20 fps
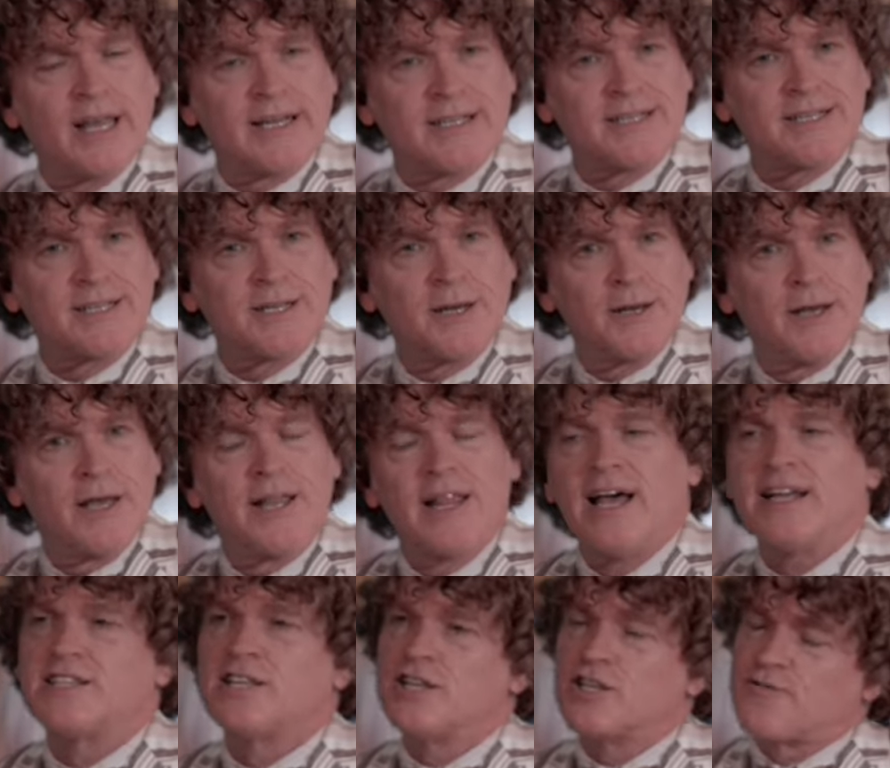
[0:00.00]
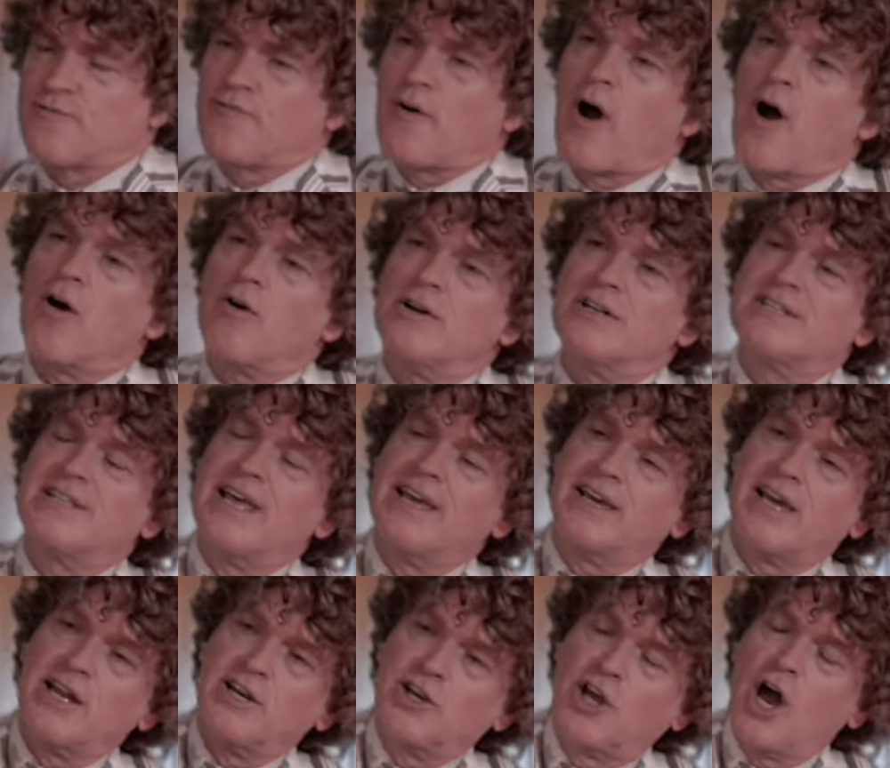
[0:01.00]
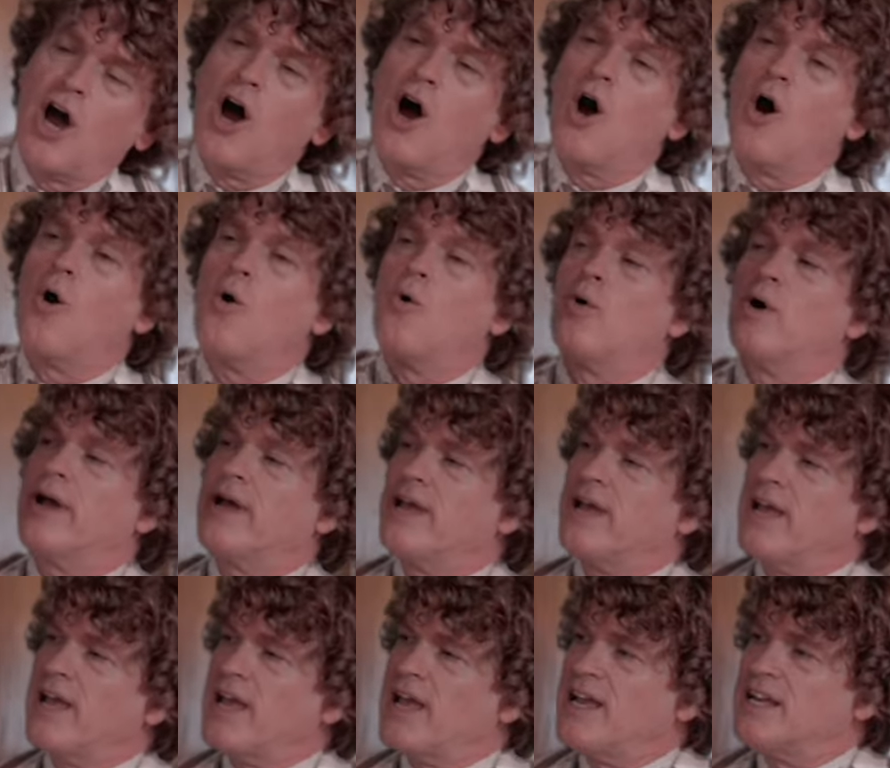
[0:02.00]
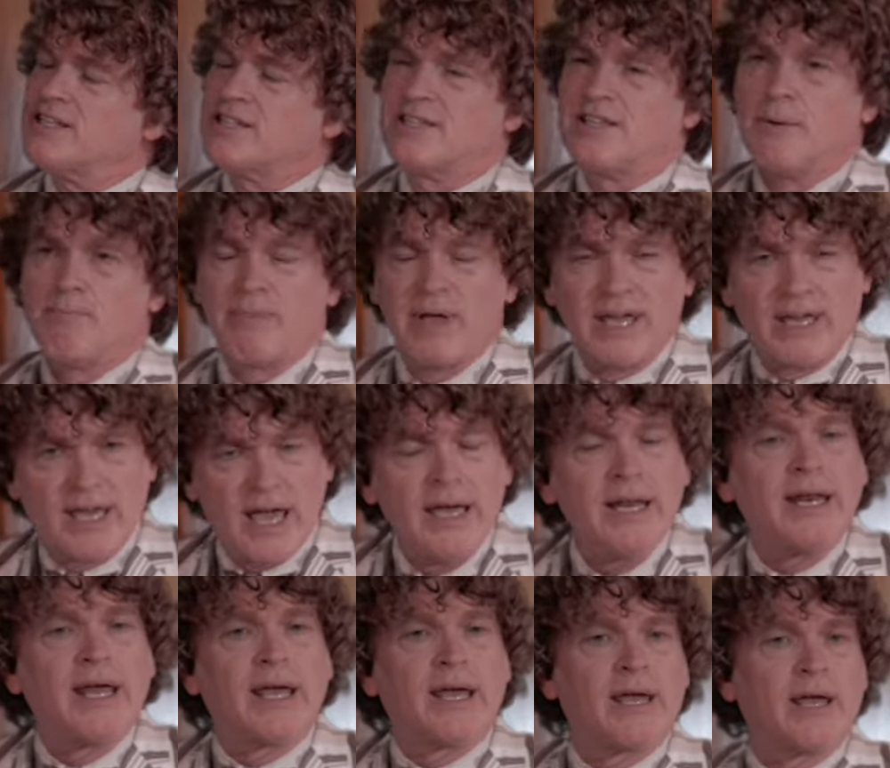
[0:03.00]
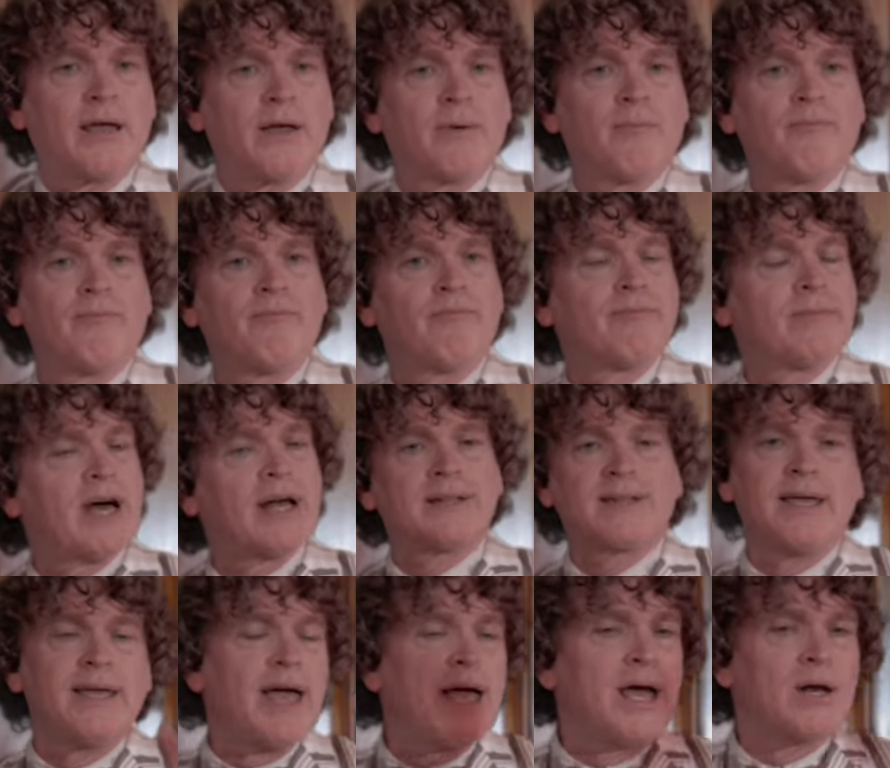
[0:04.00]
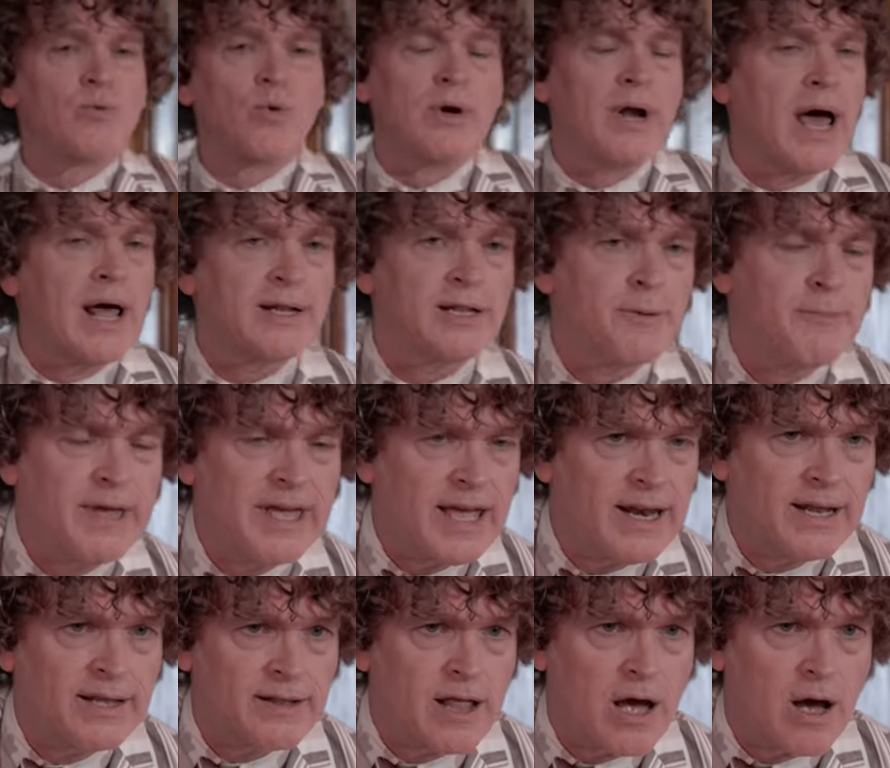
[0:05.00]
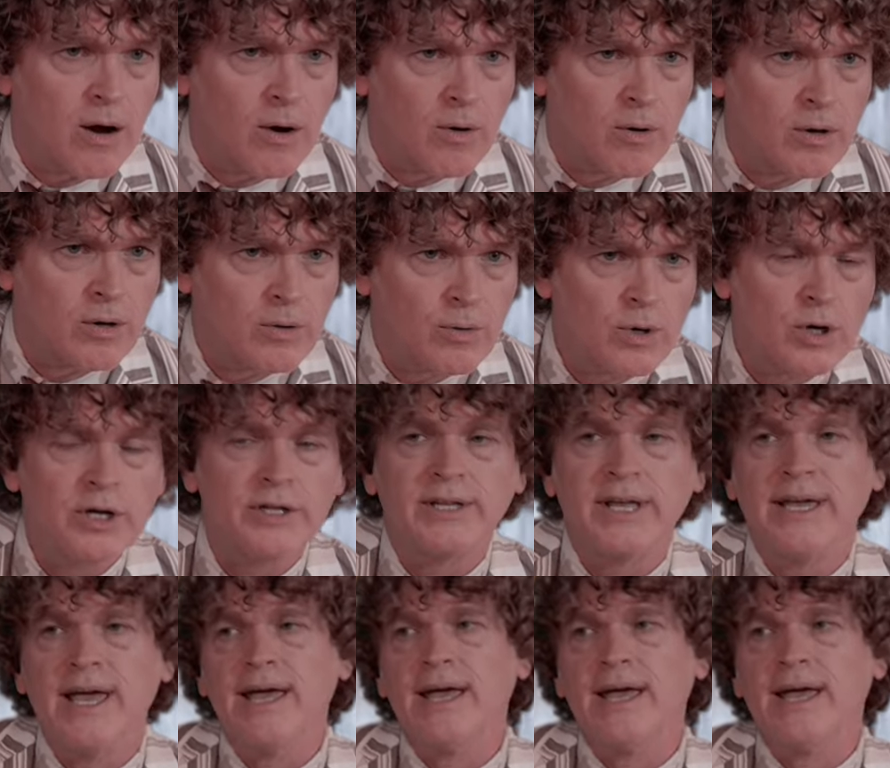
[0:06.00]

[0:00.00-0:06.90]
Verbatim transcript: this? Yeah. That's as far as they can go, is the beginning, not the end. We're not at the beginning now. We're at the